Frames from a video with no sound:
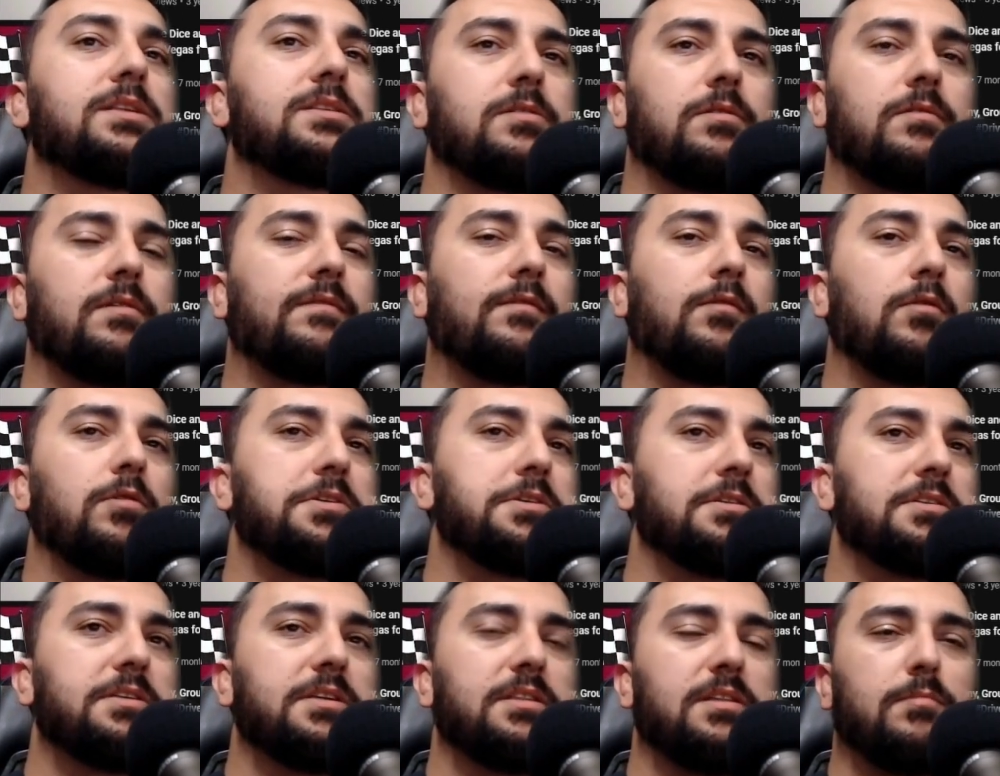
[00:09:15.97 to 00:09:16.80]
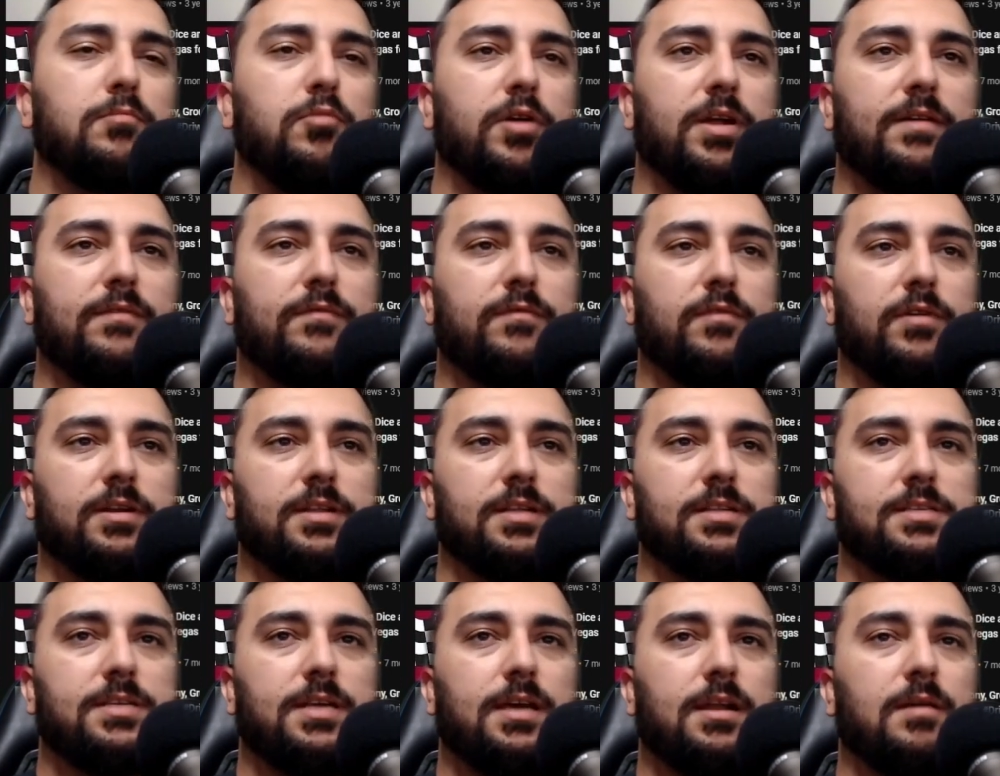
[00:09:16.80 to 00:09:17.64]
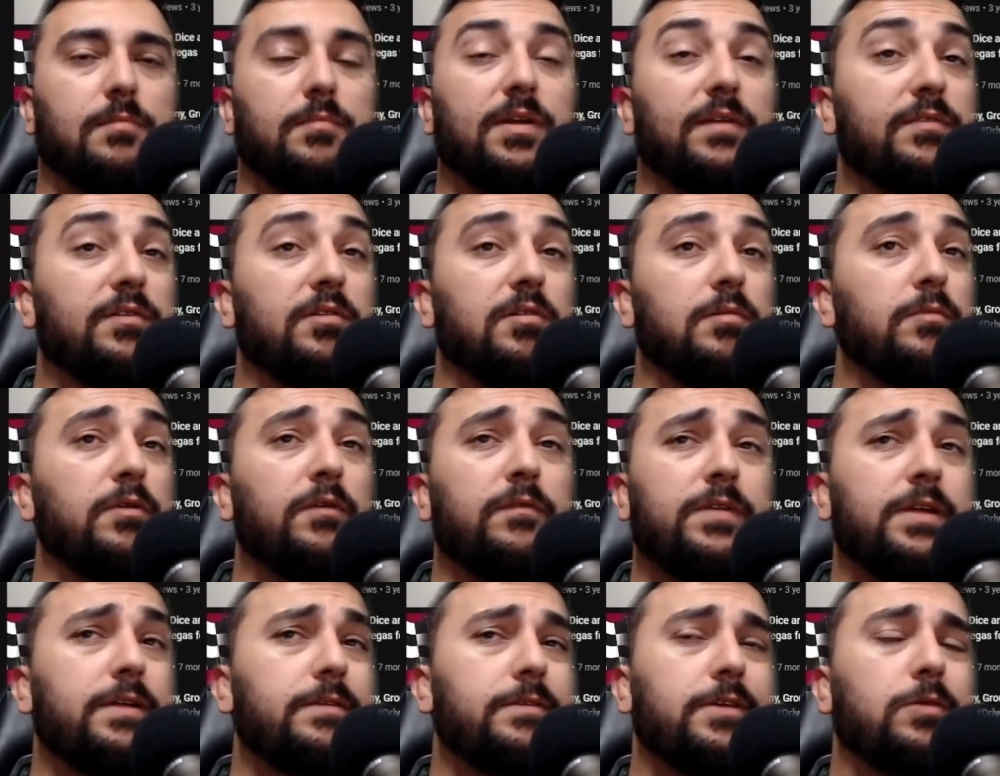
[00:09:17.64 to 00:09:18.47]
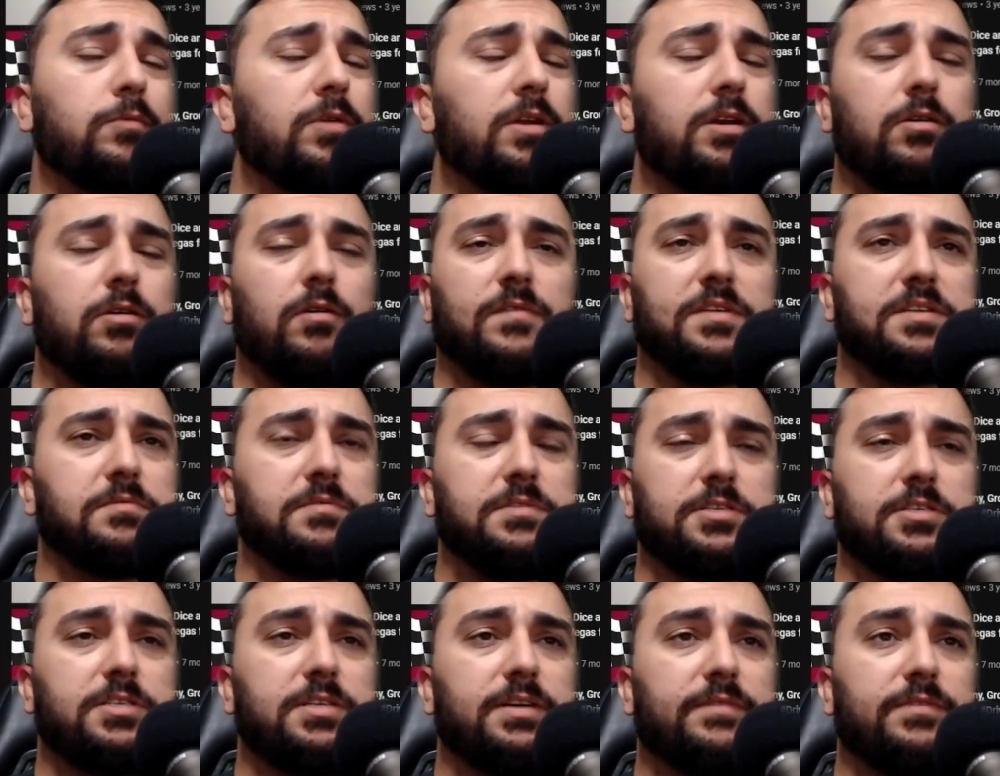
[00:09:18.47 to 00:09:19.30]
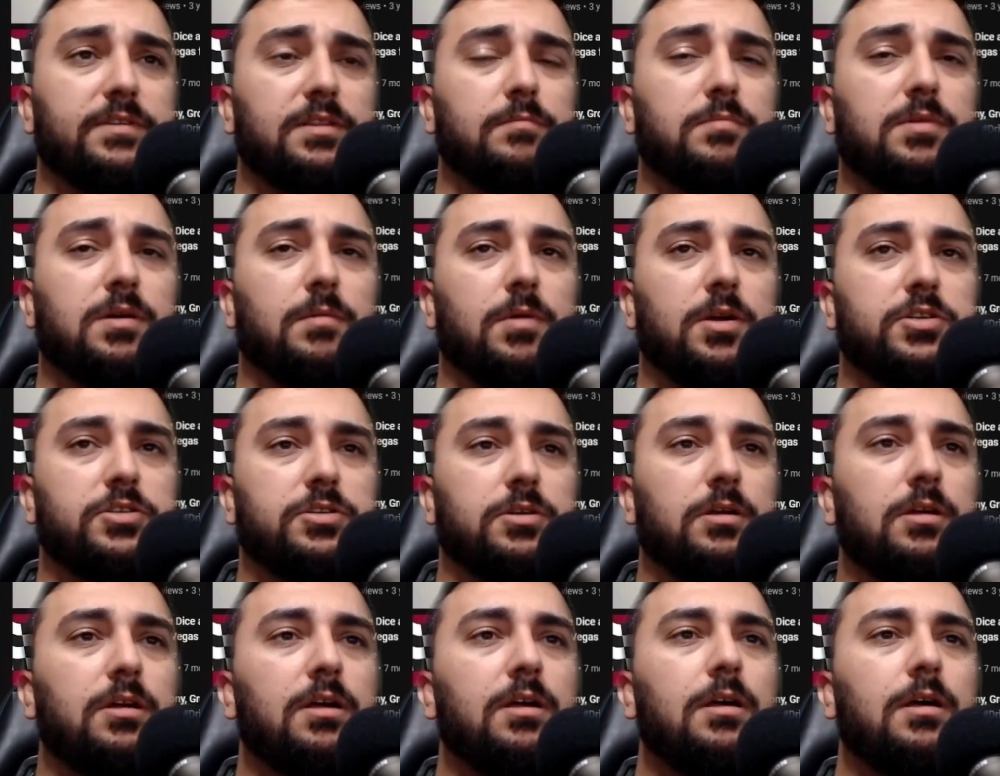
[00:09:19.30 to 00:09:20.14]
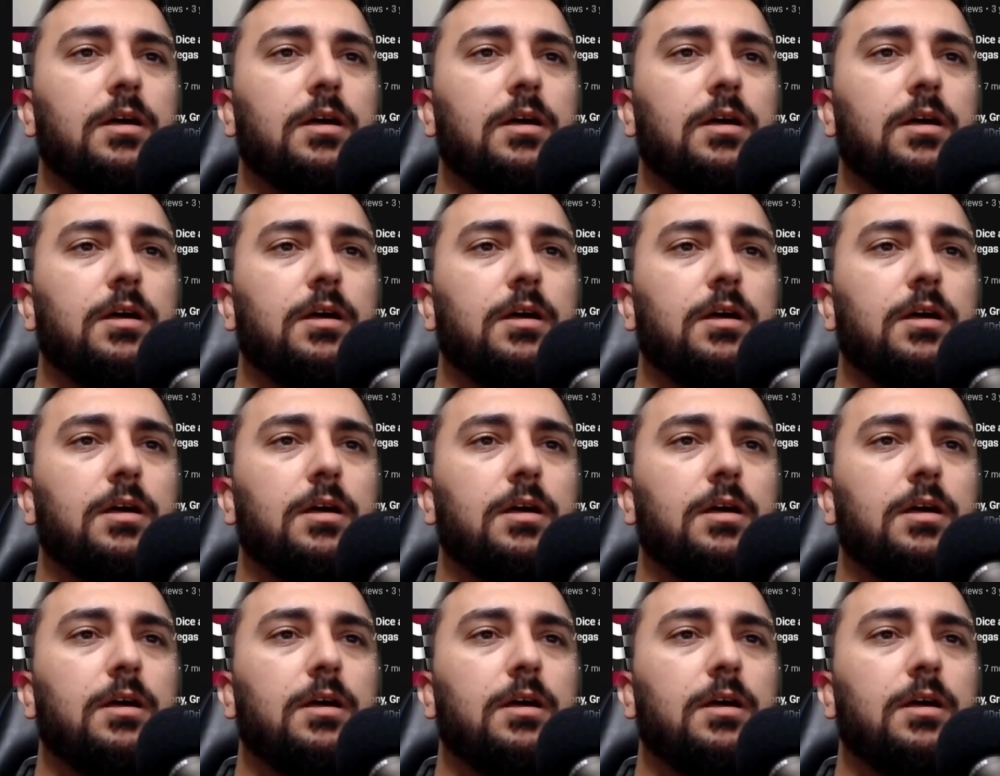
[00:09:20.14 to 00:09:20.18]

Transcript: So, of course, you'll see the brand front and center. But if you removed it, you wouldn't know this was a Jiffy Lube commercial.